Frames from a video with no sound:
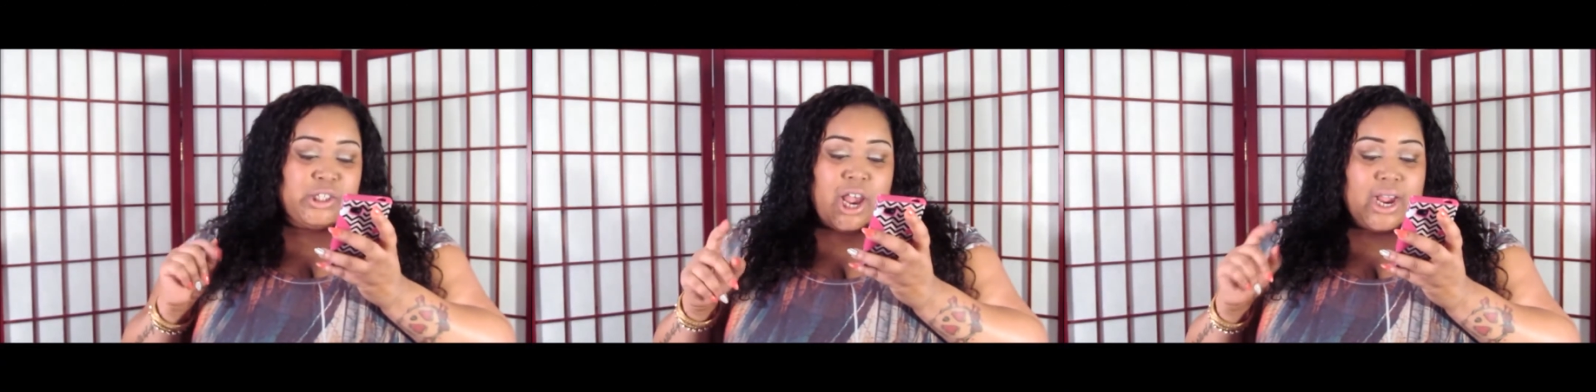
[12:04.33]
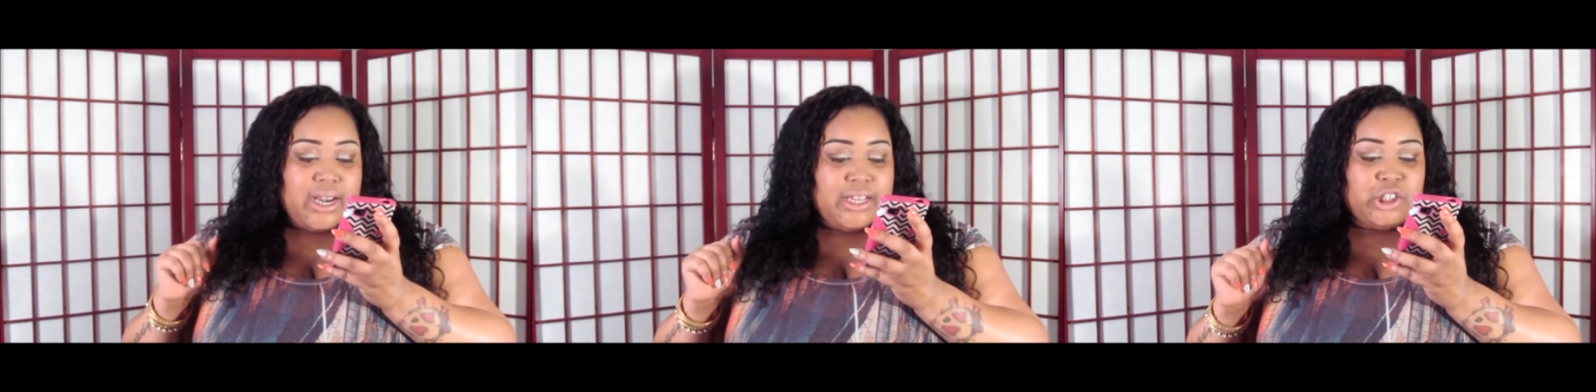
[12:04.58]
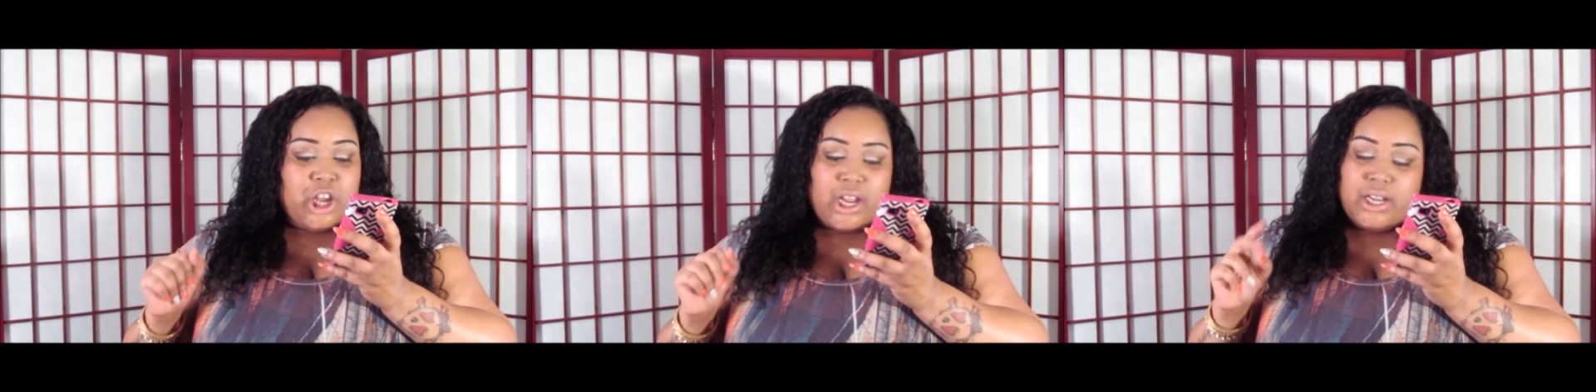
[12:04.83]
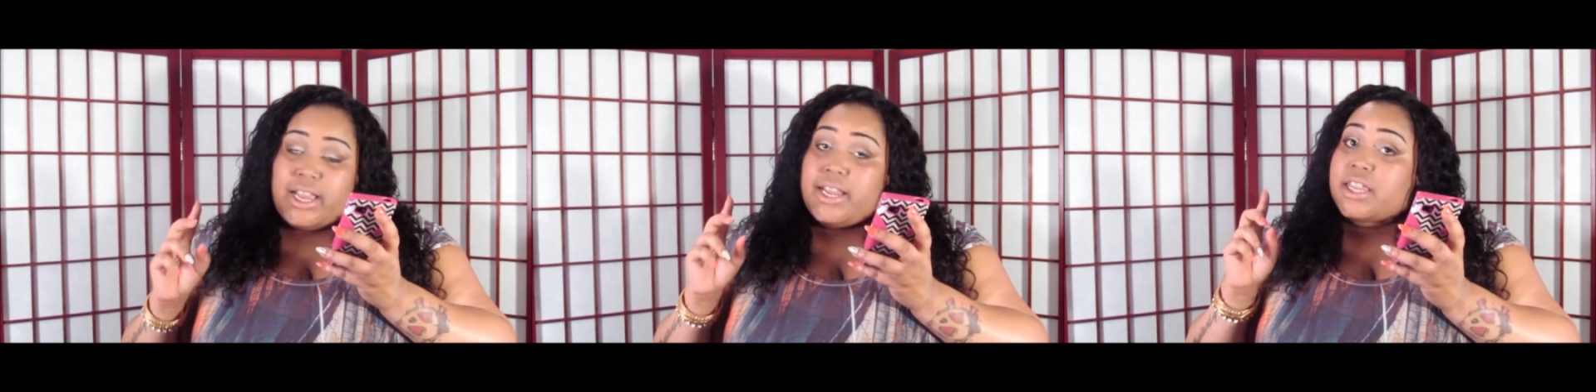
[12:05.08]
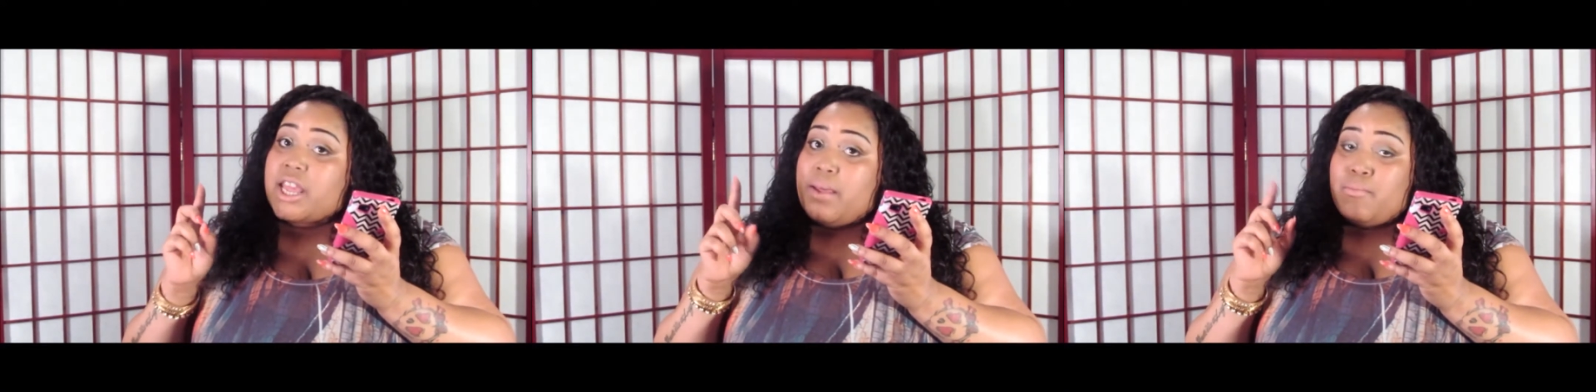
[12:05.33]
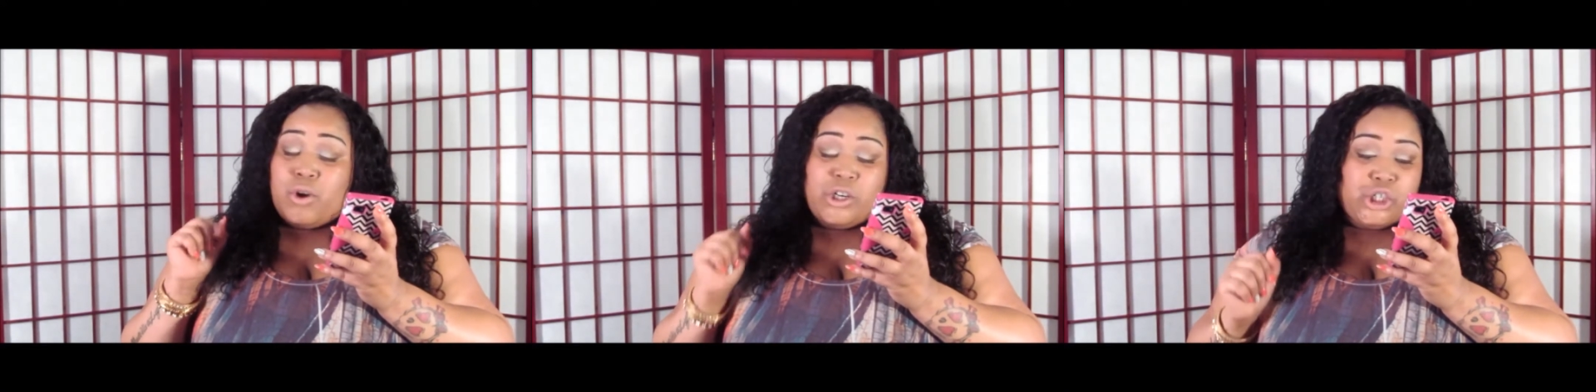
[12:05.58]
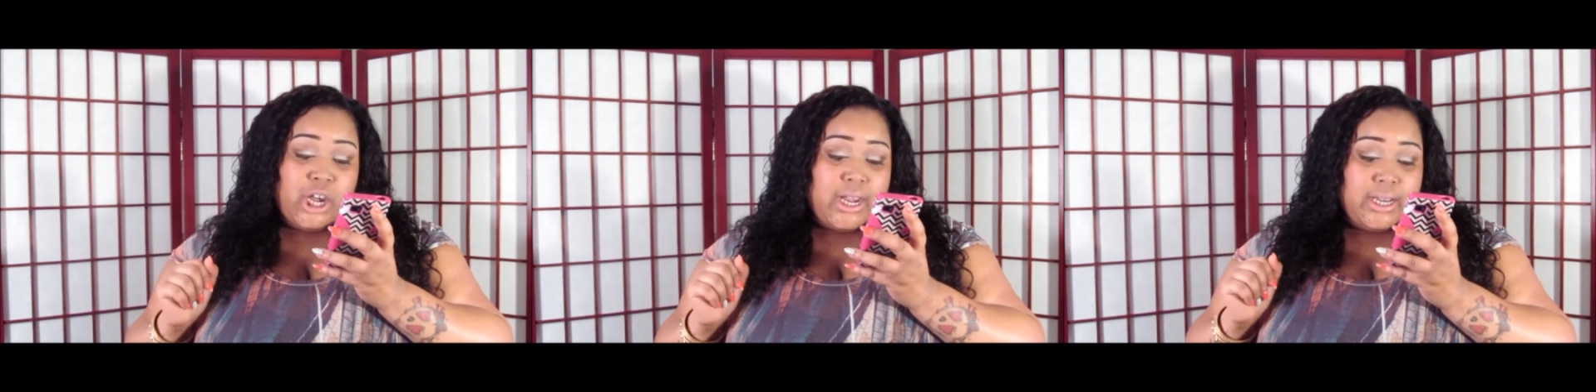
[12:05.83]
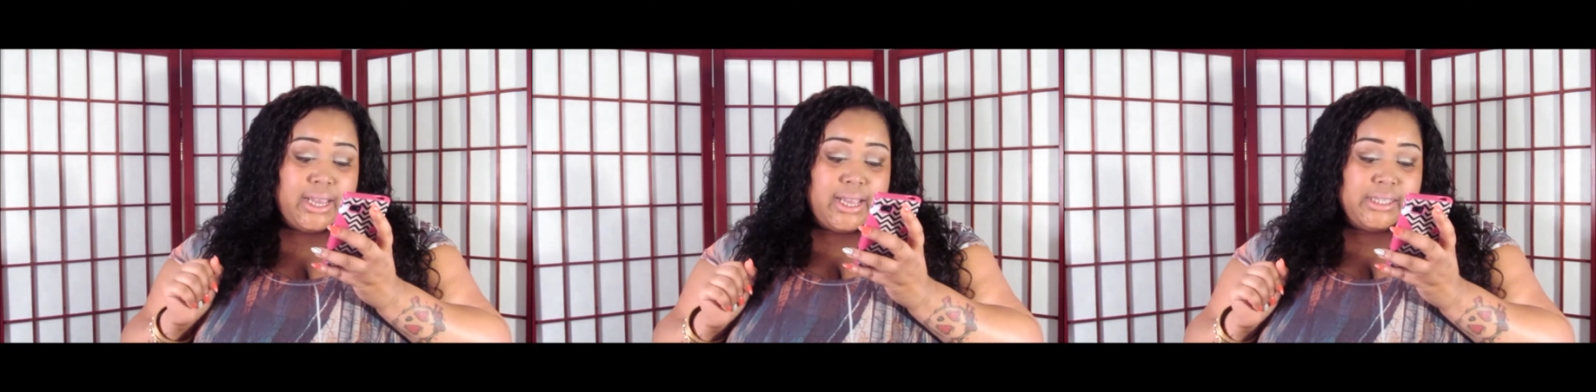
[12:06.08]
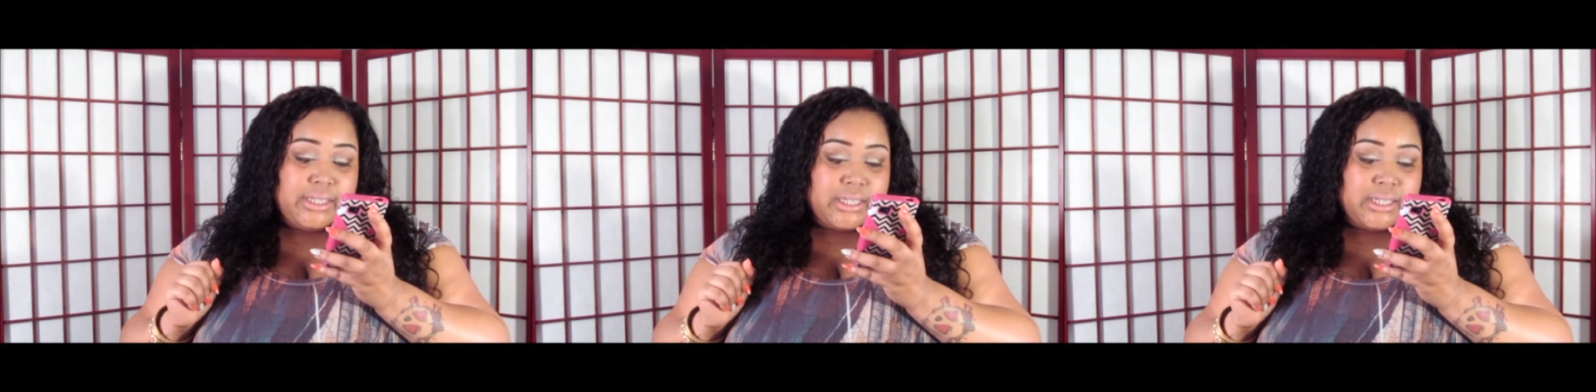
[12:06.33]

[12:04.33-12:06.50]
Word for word: Chocolate, chocolate, and more chocolate.